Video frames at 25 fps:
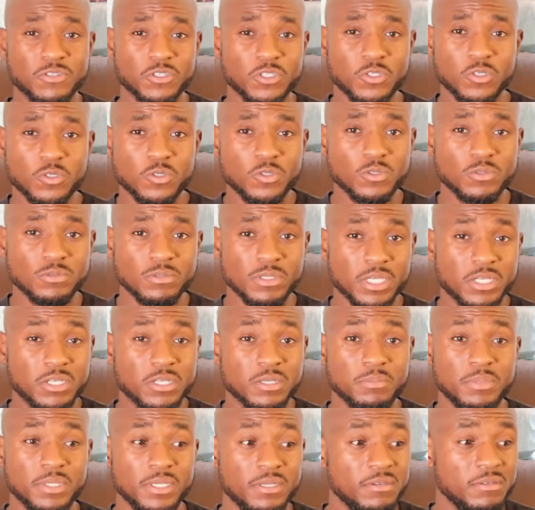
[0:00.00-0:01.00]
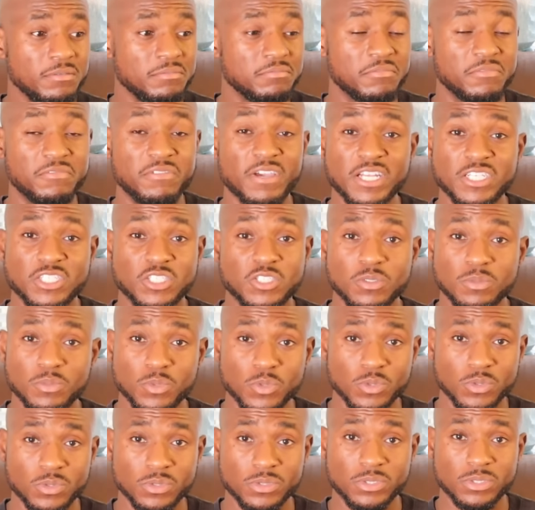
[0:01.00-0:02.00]
for you. It could be
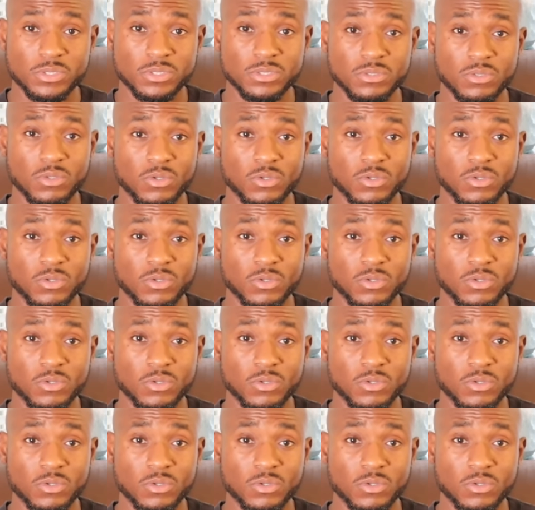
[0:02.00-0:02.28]
vegetables